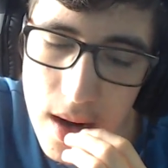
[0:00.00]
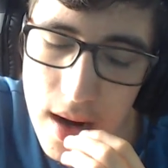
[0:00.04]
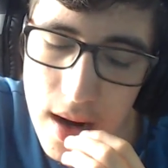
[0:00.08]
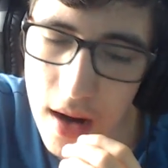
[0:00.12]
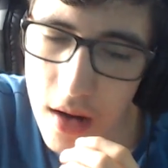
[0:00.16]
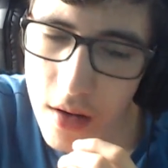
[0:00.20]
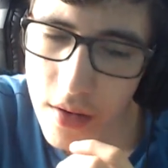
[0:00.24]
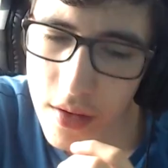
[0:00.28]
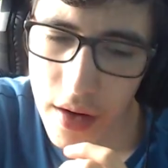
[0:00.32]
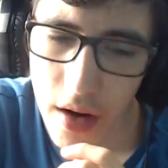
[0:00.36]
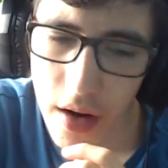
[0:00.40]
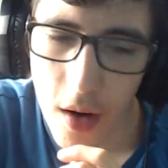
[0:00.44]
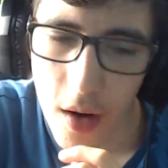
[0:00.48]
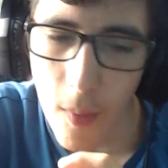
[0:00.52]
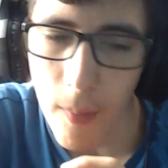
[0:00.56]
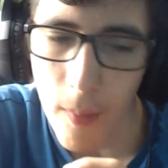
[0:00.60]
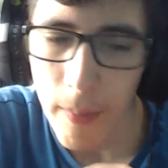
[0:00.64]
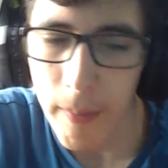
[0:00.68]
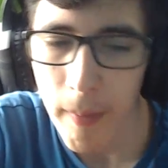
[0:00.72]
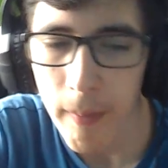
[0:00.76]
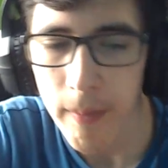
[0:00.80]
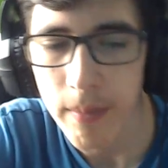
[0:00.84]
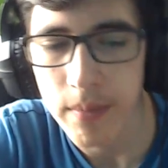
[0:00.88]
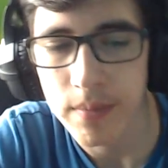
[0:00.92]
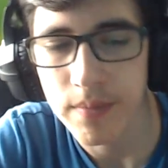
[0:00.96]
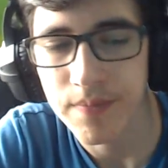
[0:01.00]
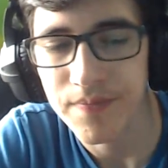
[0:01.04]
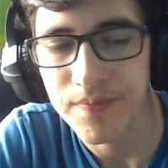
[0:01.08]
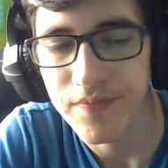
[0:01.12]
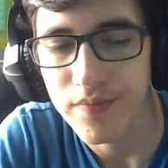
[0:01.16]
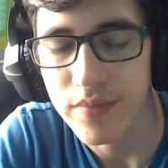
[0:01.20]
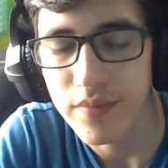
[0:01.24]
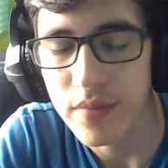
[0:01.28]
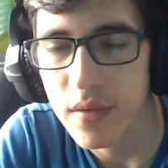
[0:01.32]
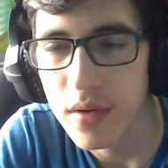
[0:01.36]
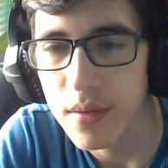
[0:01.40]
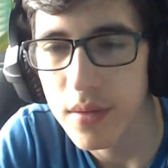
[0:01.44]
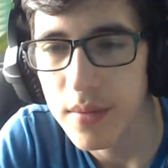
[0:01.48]
don't know.
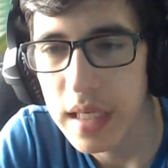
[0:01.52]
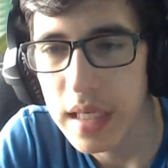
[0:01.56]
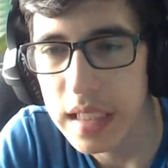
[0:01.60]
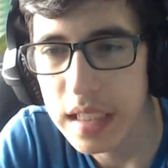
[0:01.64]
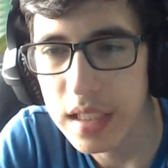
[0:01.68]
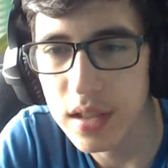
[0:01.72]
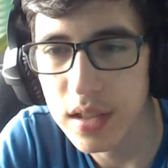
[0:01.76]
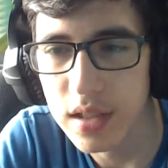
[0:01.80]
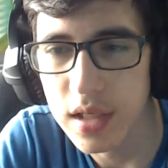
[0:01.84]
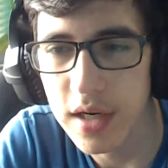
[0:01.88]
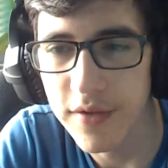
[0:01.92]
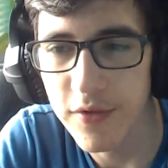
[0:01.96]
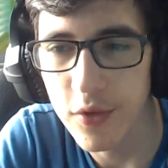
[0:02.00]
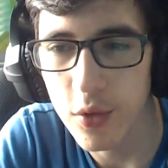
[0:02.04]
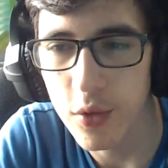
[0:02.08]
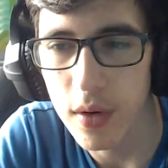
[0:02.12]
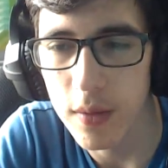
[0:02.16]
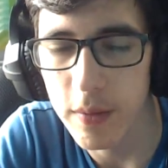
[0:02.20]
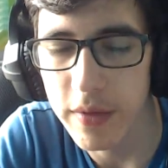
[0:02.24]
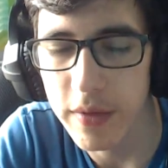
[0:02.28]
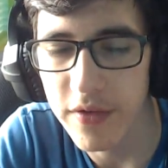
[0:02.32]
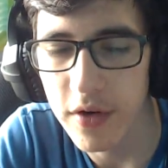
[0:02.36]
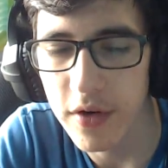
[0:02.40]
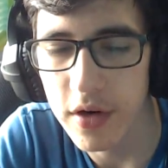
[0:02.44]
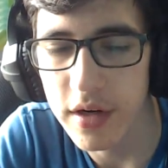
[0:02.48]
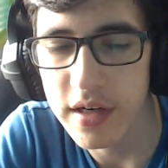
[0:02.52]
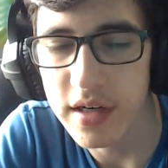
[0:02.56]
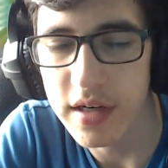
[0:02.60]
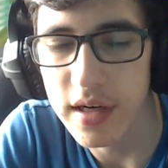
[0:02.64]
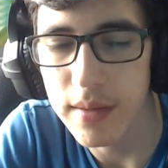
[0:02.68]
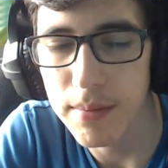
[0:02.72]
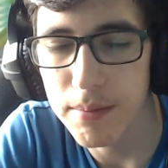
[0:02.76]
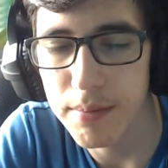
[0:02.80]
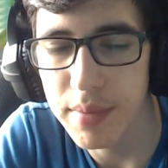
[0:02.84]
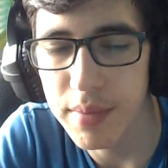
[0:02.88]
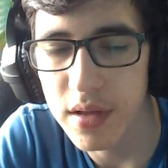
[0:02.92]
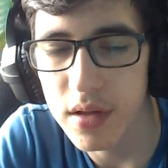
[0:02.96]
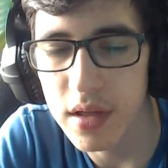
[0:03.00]
That's a tougher one. We've already
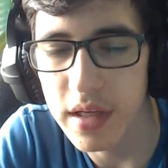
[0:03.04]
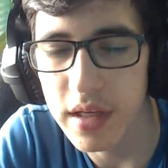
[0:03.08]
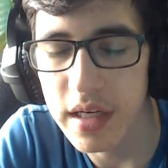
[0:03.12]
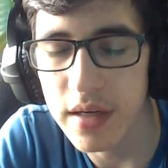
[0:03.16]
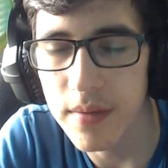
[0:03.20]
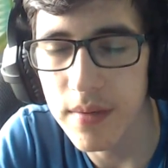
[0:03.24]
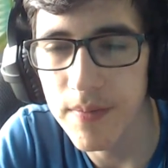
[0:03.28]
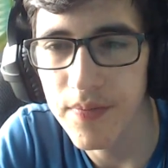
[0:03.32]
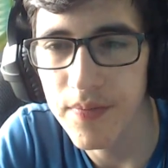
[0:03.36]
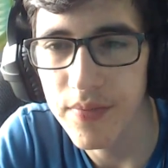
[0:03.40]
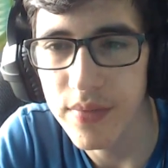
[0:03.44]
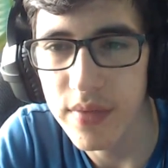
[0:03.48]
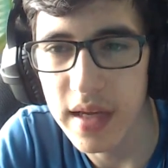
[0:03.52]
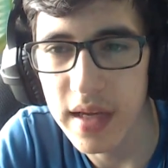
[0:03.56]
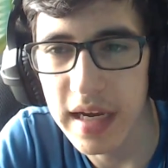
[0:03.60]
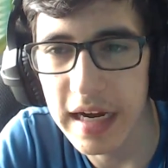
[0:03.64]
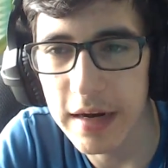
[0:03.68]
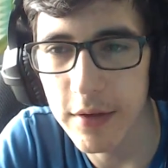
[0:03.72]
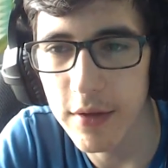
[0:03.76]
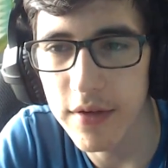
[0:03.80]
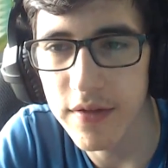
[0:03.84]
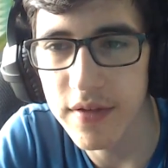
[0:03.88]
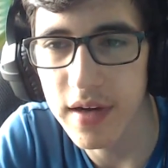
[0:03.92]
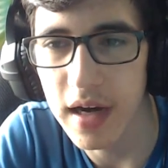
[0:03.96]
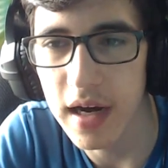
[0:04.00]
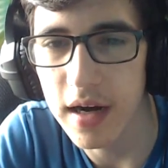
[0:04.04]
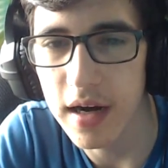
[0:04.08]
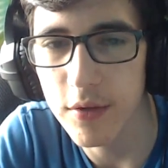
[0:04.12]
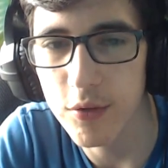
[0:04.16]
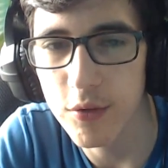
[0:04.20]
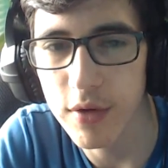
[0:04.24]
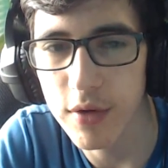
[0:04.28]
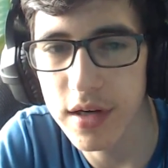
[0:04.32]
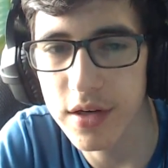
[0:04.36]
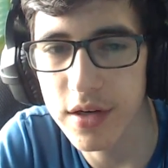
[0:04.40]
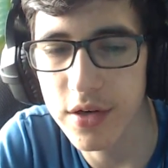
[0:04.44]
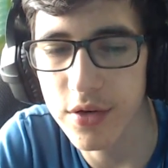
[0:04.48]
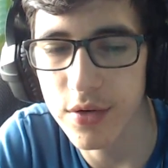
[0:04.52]
done Billy, and we've gotten
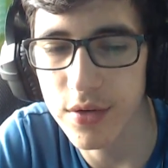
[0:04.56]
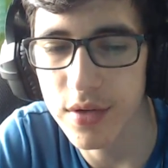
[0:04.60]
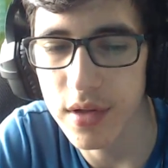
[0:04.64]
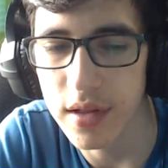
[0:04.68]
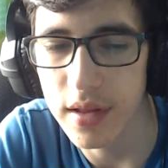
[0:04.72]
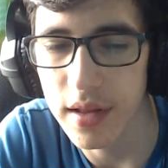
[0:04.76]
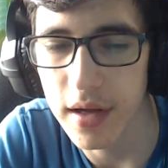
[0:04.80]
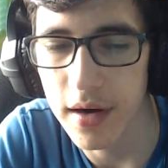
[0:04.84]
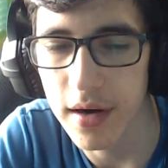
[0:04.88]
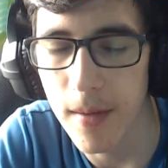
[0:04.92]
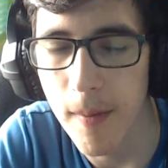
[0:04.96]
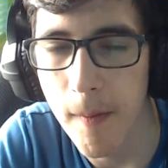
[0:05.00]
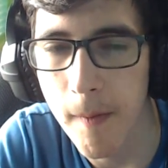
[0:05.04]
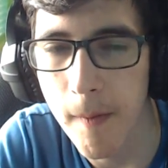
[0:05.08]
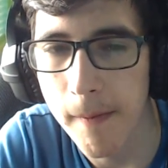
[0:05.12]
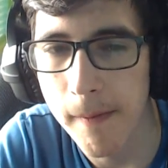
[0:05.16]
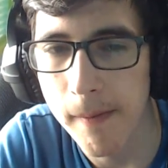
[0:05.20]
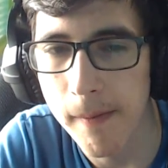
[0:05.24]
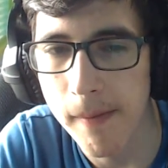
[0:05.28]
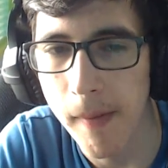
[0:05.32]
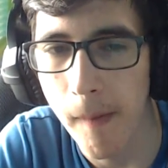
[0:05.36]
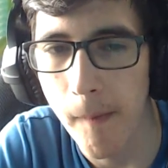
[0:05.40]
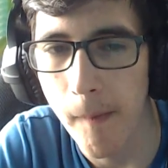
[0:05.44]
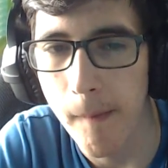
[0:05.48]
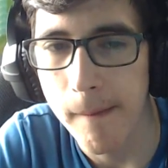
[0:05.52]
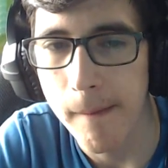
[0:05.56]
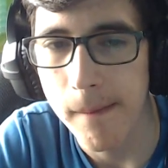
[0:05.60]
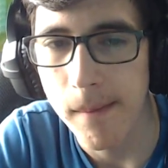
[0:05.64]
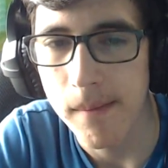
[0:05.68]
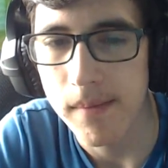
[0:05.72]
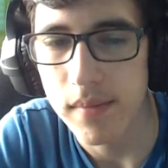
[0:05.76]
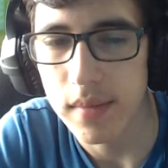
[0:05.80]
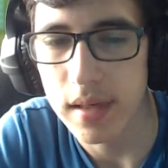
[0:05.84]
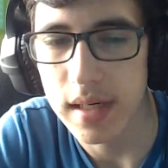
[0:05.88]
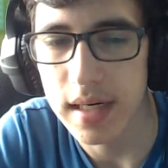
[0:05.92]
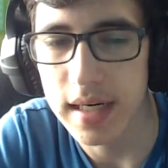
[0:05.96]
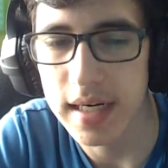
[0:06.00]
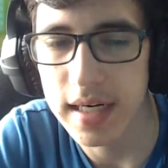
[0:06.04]
Red Tooth in there.
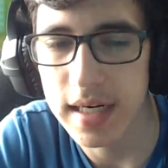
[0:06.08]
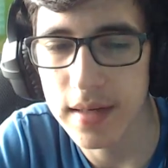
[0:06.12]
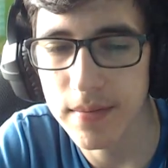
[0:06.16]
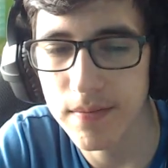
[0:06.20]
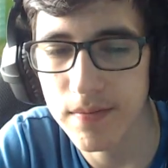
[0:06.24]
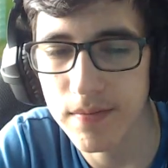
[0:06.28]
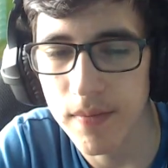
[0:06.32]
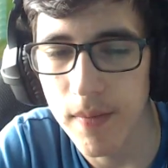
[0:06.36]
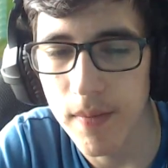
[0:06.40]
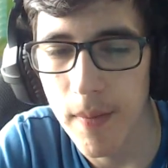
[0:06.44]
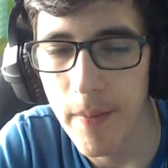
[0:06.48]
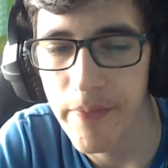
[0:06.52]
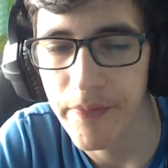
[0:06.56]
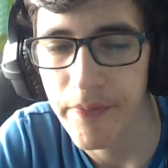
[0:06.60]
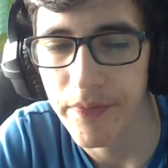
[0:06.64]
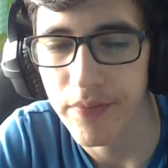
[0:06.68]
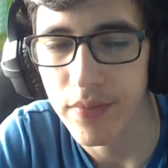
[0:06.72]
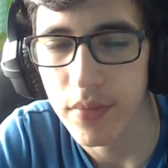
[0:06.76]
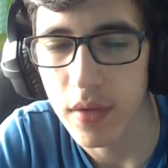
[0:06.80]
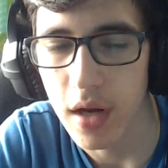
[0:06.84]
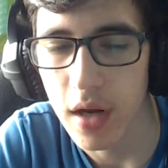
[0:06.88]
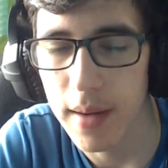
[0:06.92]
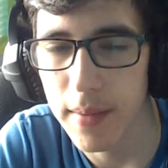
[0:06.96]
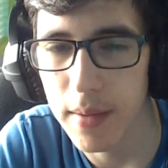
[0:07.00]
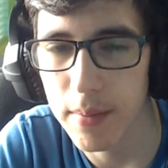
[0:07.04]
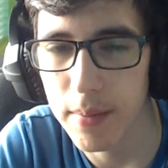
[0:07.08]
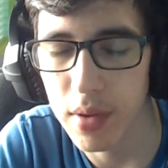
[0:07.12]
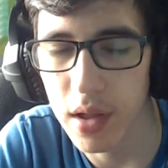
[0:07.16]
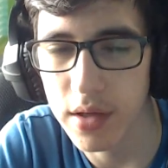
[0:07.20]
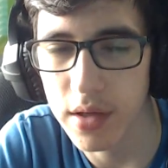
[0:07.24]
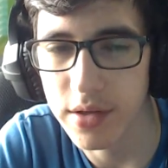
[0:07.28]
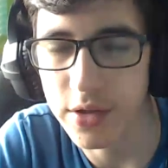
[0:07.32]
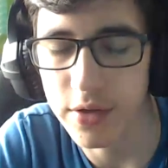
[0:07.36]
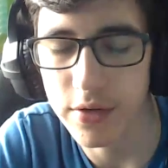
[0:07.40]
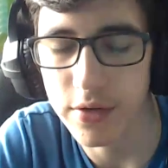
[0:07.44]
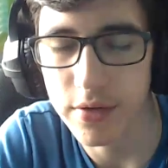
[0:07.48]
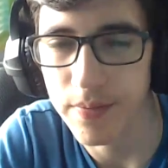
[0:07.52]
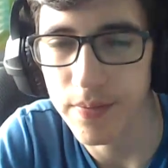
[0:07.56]
I mean
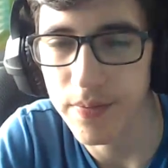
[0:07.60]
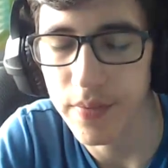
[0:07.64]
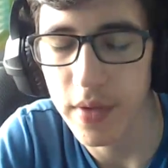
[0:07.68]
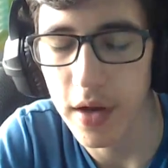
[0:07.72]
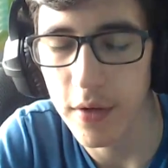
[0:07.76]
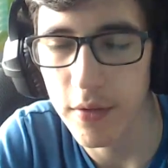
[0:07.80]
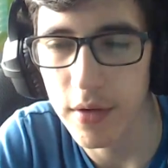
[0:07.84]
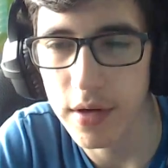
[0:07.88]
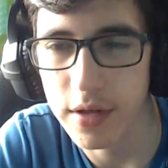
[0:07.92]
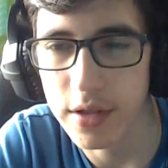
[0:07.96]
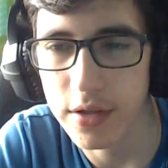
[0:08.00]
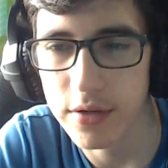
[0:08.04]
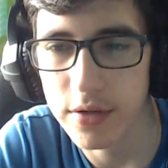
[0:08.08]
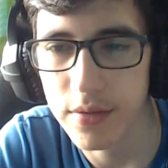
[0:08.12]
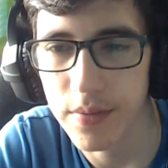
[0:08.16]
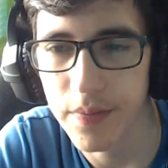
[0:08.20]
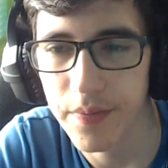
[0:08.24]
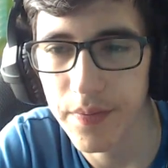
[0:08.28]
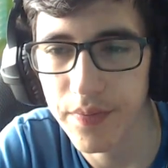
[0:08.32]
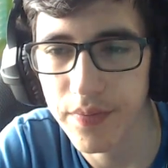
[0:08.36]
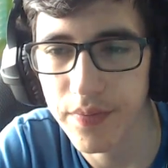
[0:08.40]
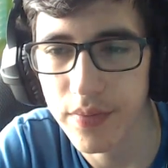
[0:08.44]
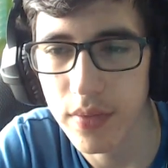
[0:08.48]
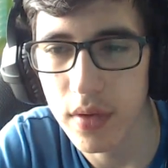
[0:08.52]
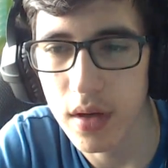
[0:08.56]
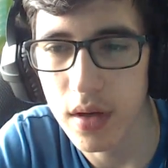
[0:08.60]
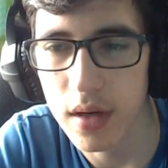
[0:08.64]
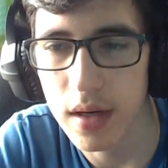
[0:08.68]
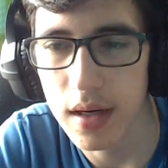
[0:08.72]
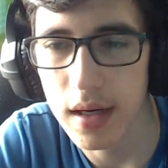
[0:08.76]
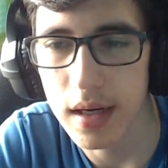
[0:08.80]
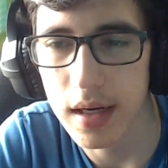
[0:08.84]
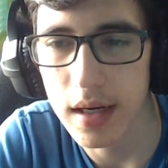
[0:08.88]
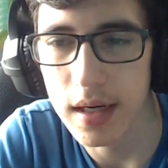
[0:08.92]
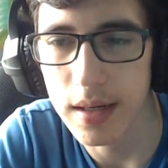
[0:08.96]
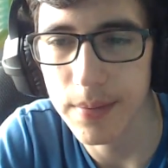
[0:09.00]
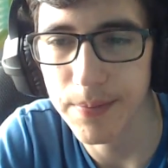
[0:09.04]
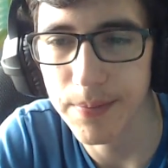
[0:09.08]
Bloodtooth, not Red Tooth.
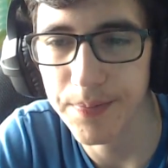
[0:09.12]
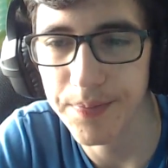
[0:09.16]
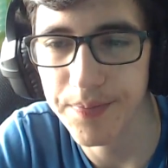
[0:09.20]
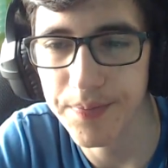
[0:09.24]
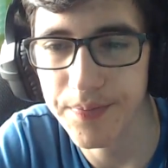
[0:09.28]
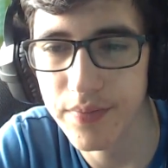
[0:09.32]
Trying